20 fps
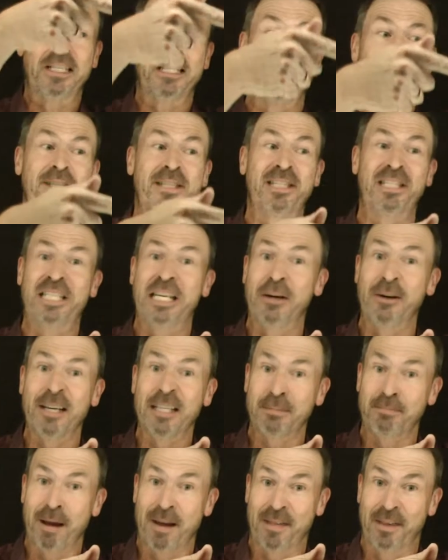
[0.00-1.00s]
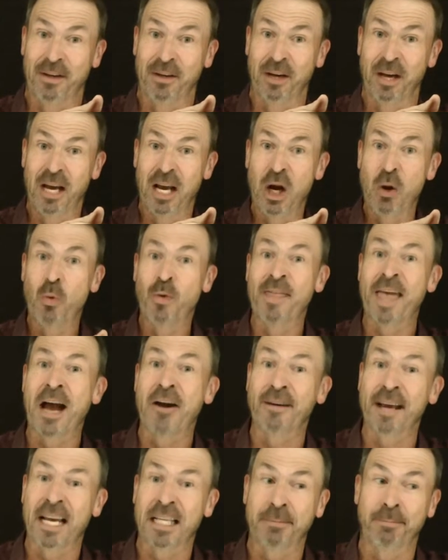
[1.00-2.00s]
this mysterious method
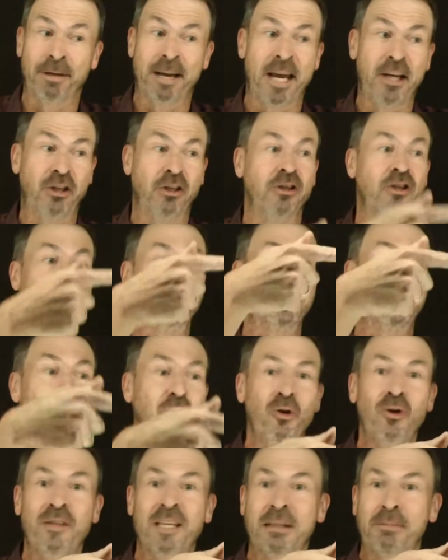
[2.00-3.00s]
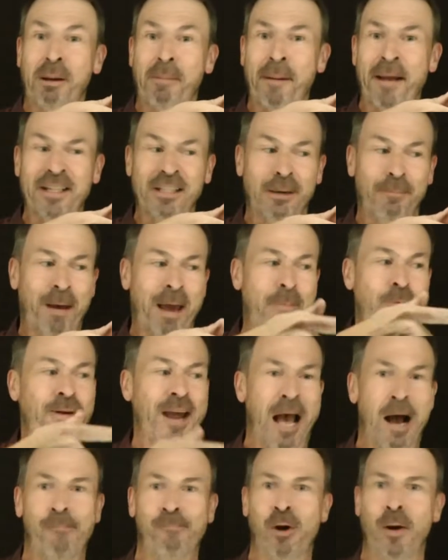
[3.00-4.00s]
without explanation. Just do this by pencil and paper
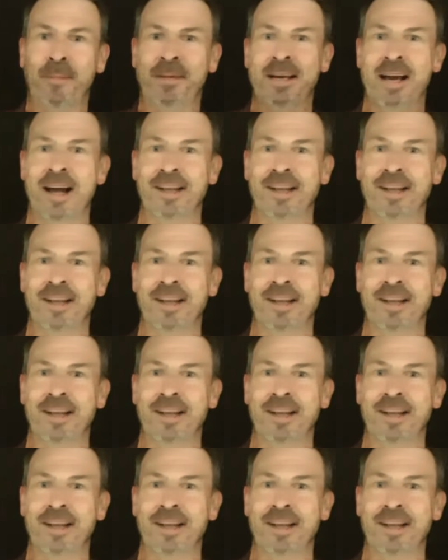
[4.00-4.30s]
and out pop the